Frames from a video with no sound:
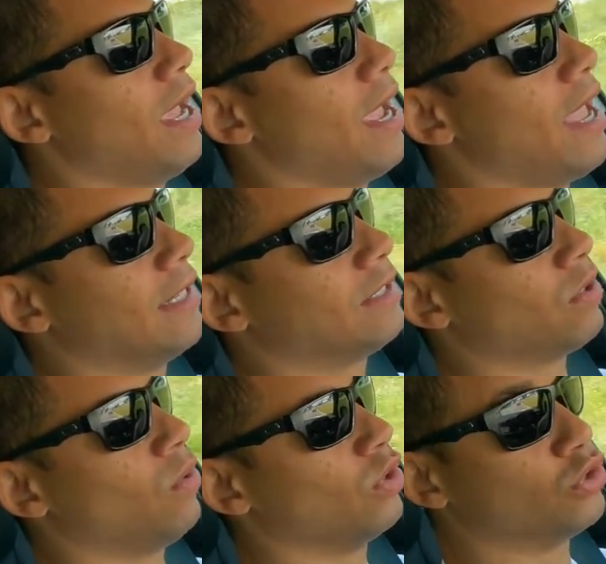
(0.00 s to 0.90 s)
It's
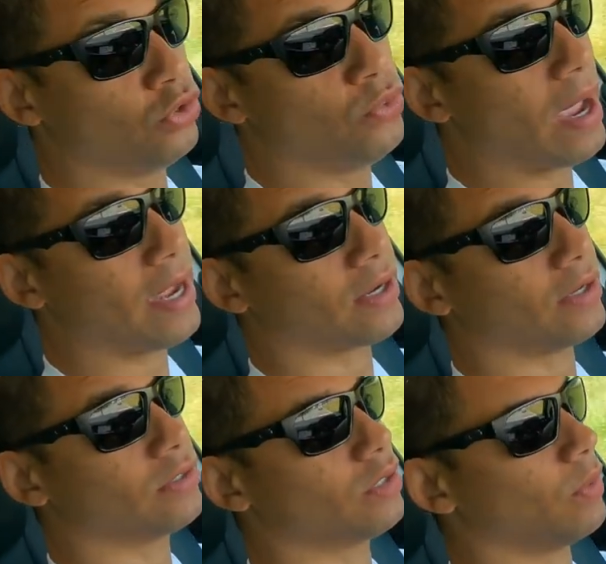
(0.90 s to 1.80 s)
on 2
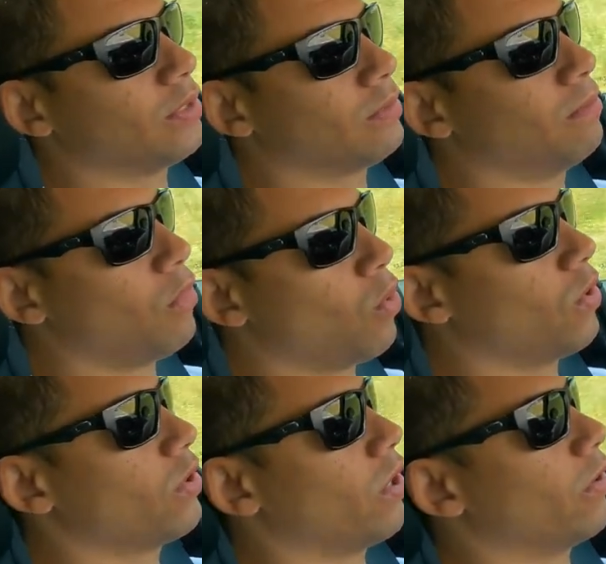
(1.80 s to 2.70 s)
acres, so it's
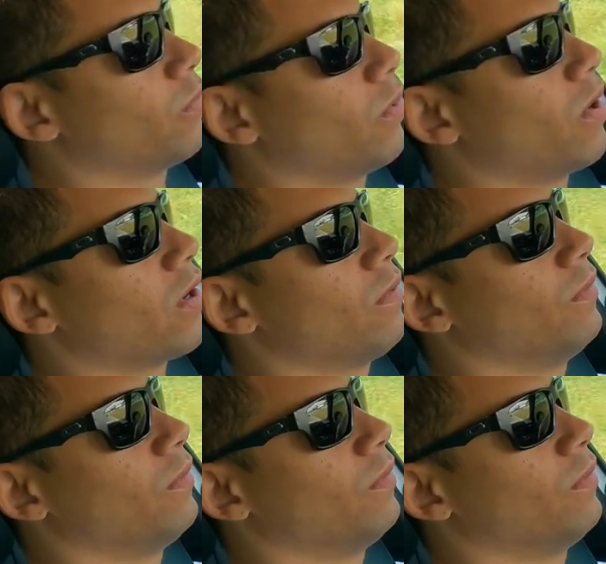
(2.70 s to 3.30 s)
more yard work,